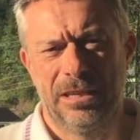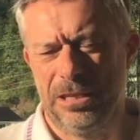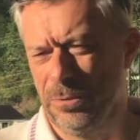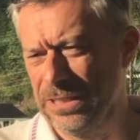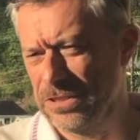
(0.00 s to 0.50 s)

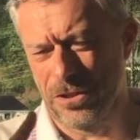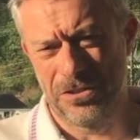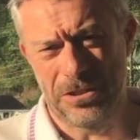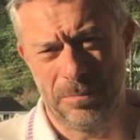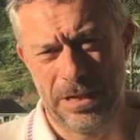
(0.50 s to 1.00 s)
You went
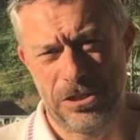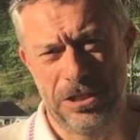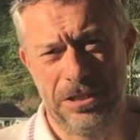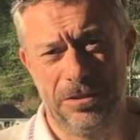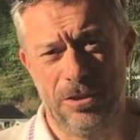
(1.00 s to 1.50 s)
on to
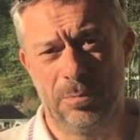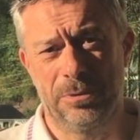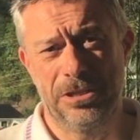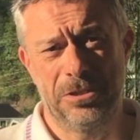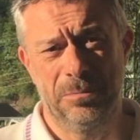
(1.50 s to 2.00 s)
mention
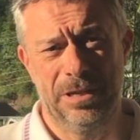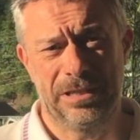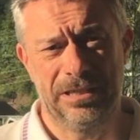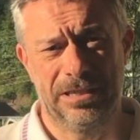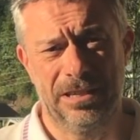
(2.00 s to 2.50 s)
Operation
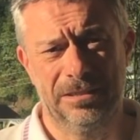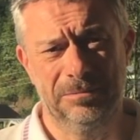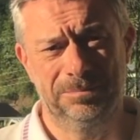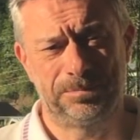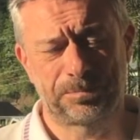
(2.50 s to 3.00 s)
Market
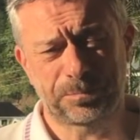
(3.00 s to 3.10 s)
Garden.